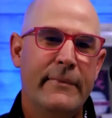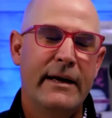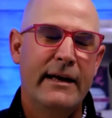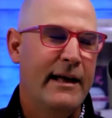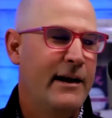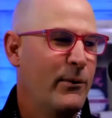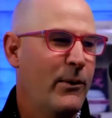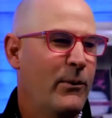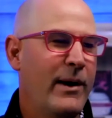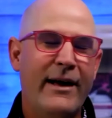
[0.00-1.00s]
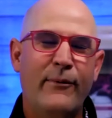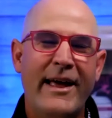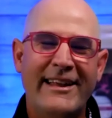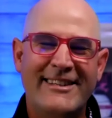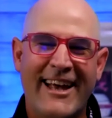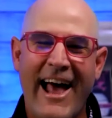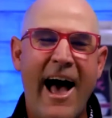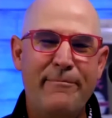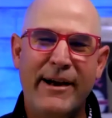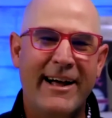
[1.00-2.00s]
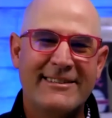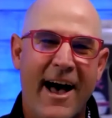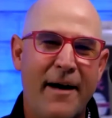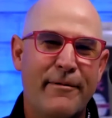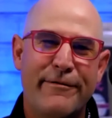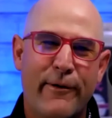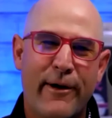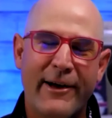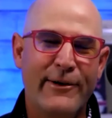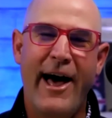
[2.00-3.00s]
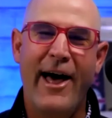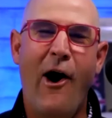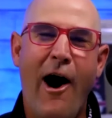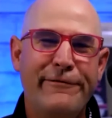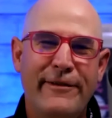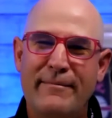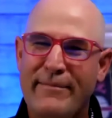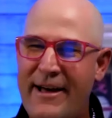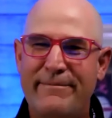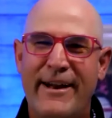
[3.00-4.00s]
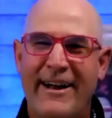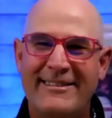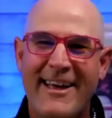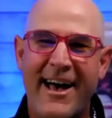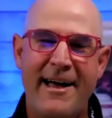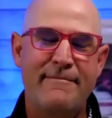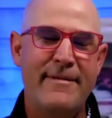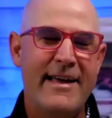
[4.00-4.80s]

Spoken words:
And I went, wait a second. I've been on time before. I go, not often, but I've been on time.